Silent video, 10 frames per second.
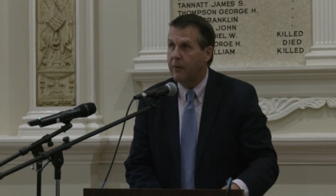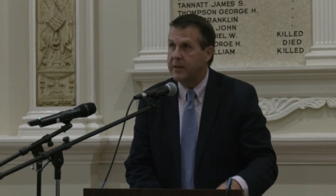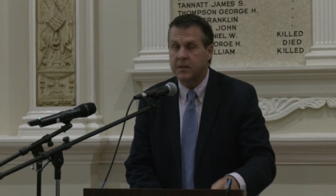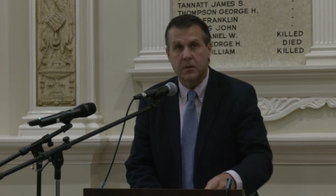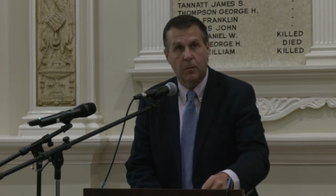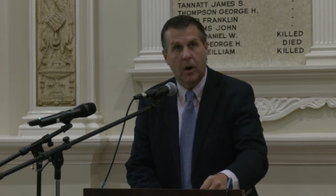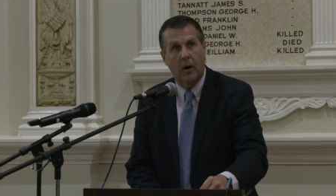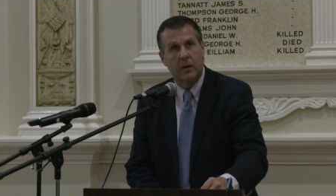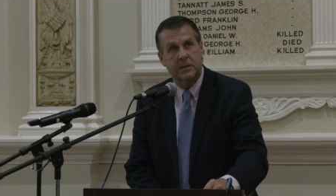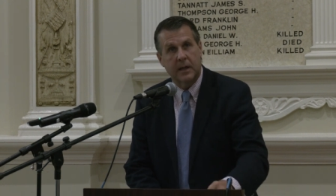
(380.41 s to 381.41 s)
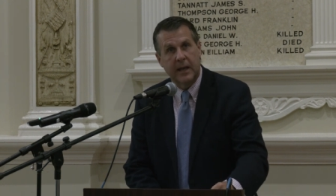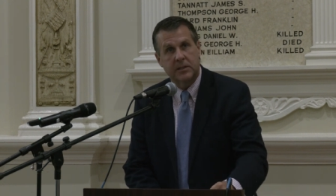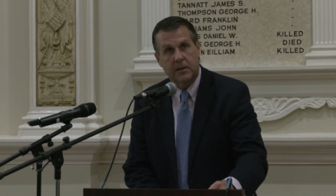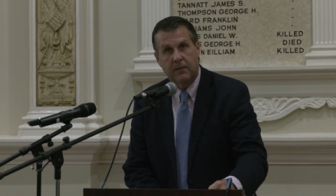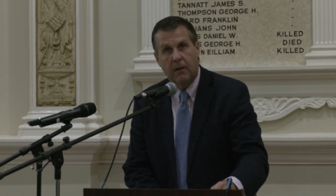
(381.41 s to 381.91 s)
raising. Tomorrow as the
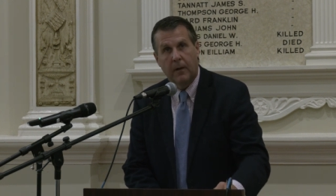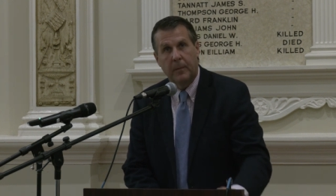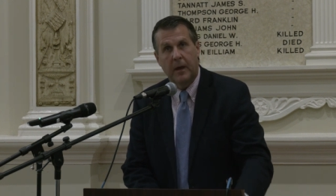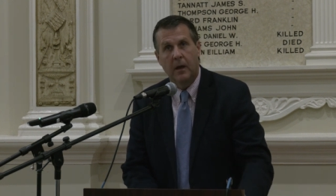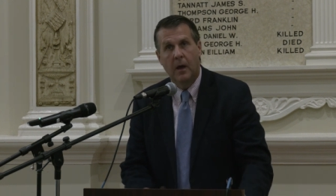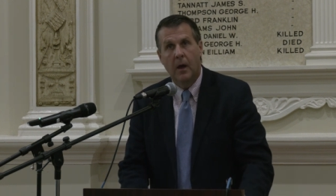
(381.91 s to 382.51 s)
nation of Colombia.